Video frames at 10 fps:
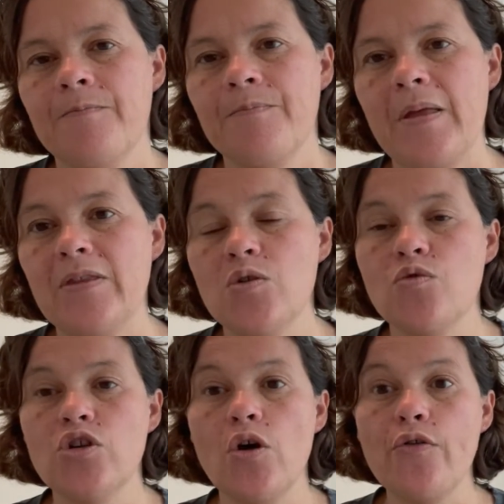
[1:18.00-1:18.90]
and there
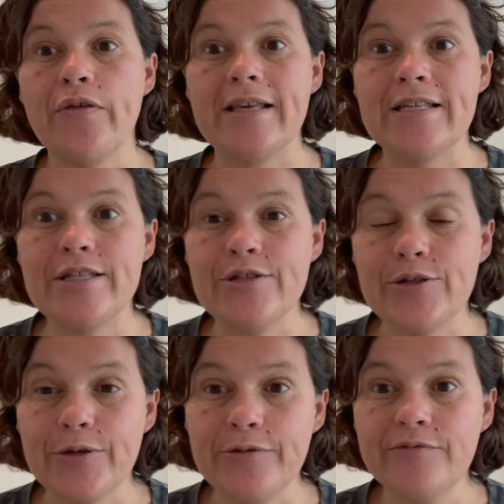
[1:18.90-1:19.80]
were no things to
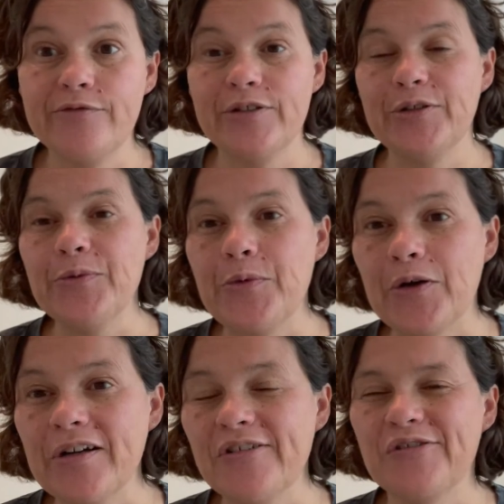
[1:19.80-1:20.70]
do for your
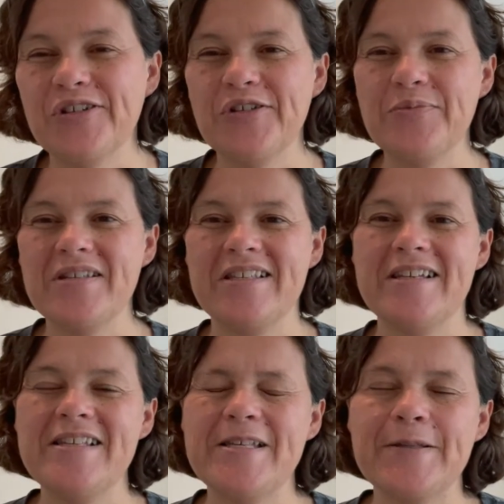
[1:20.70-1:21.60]
work or for your
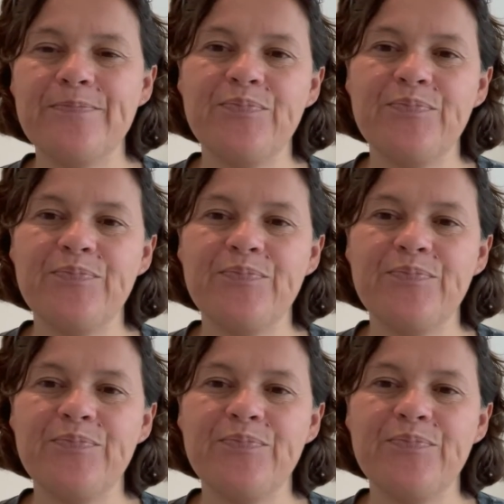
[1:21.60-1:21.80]
business,